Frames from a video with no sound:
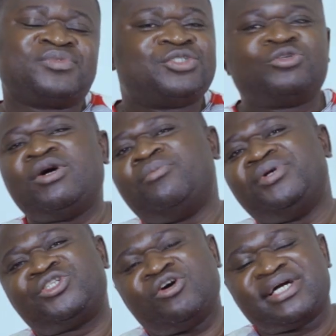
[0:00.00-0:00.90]
Today i will be
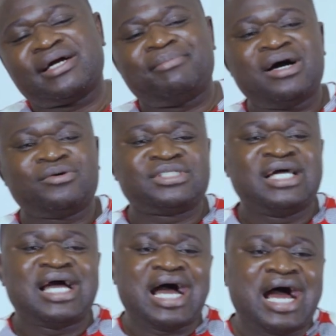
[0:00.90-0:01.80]
talking about
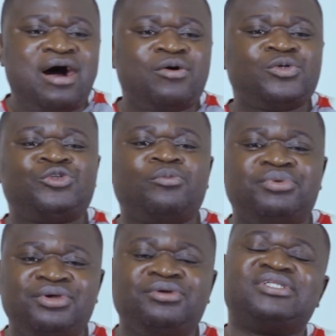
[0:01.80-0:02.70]
how to
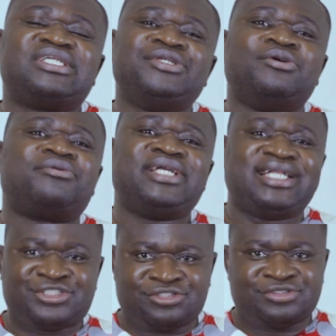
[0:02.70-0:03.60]
build your
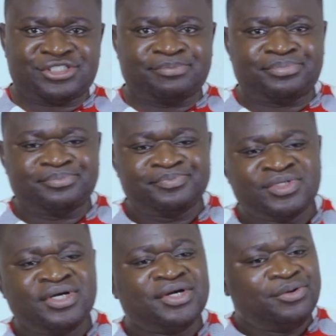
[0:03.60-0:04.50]
relationship.
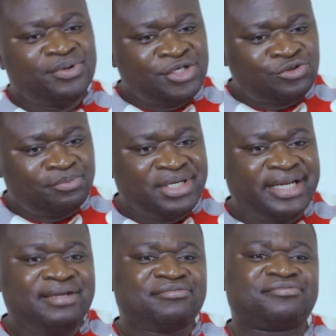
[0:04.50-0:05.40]
You need to
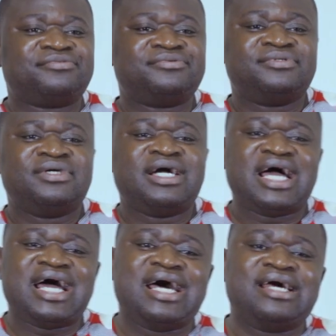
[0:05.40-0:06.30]
believe
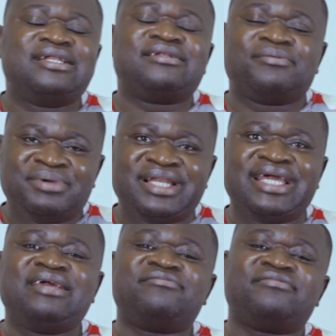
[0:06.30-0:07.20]
and
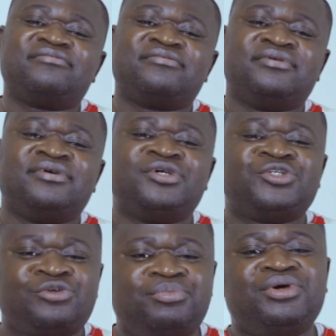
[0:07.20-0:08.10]
believe
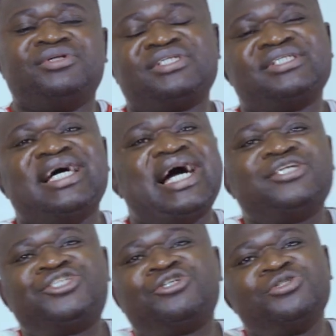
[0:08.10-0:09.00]
to build and
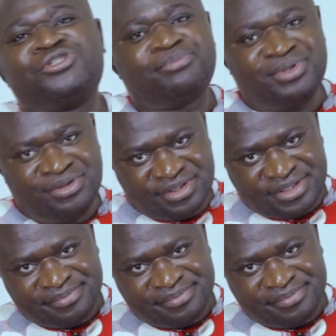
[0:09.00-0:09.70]
choose to build.